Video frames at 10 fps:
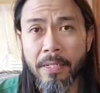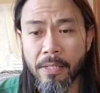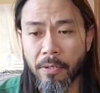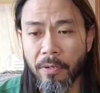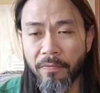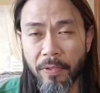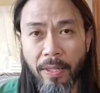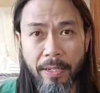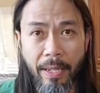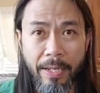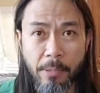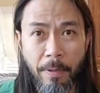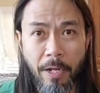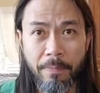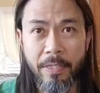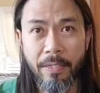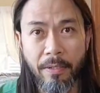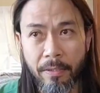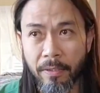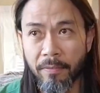So if you like X-Pac
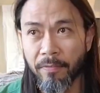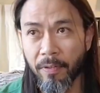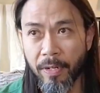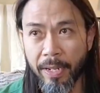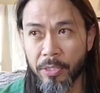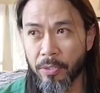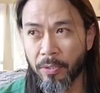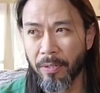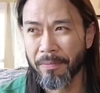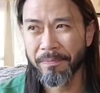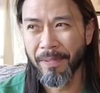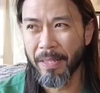material for an extra,